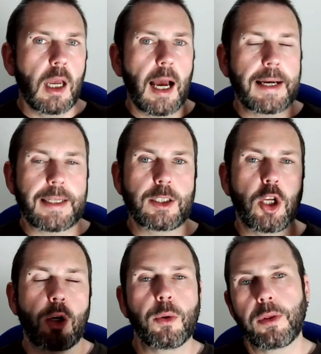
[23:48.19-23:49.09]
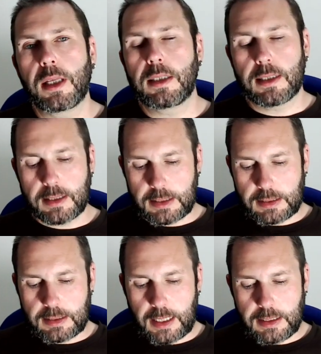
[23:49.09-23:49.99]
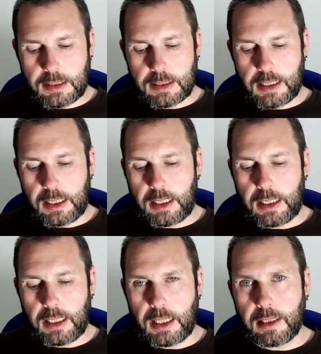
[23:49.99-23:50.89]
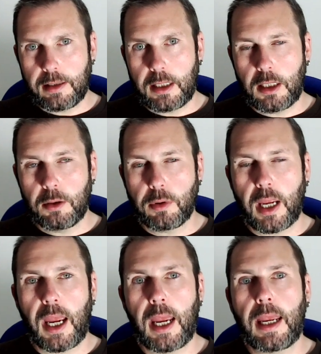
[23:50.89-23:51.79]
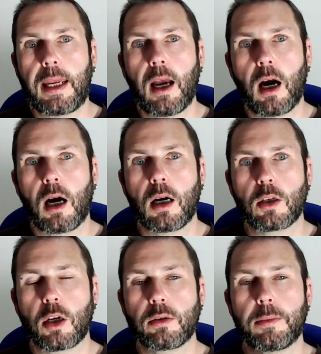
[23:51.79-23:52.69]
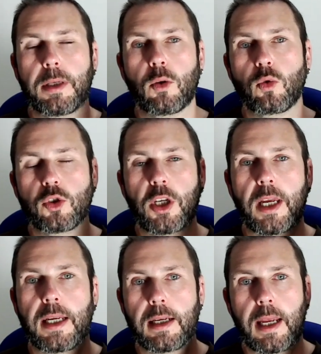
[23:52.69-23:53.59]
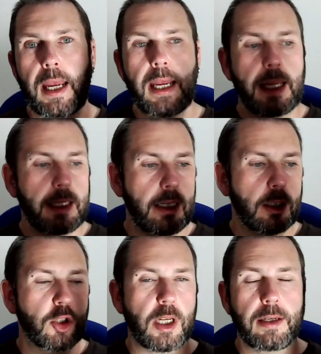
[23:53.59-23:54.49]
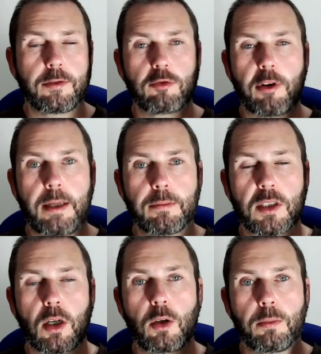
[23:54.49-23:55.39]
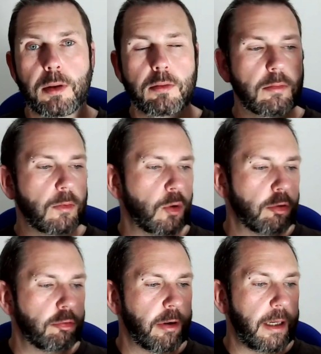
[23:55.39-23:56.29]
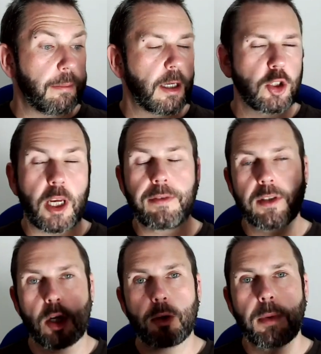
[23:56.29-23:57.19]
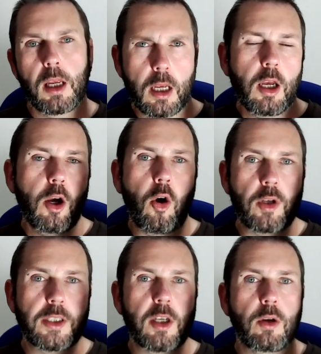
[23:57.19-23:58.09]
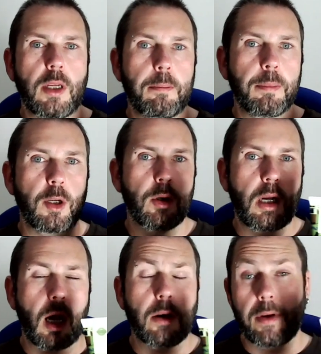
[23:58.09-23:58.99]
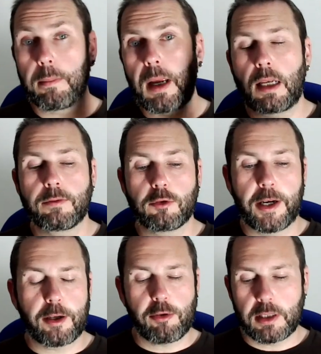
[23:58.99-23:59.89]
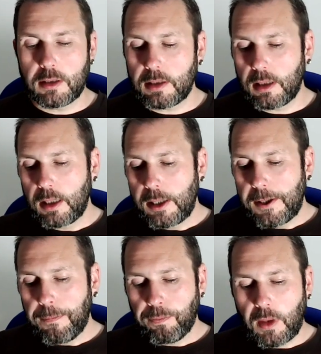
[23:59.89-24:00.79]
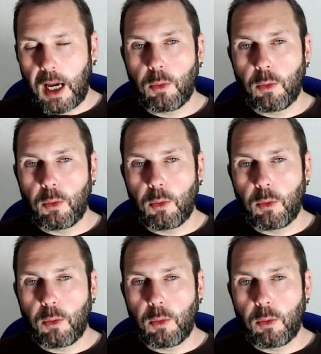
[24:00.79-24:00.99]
and I know that Scentsy in the UK are going to be launching a shave cream soap, or cream shave soap, on its own in blue agave melon fragrance. I will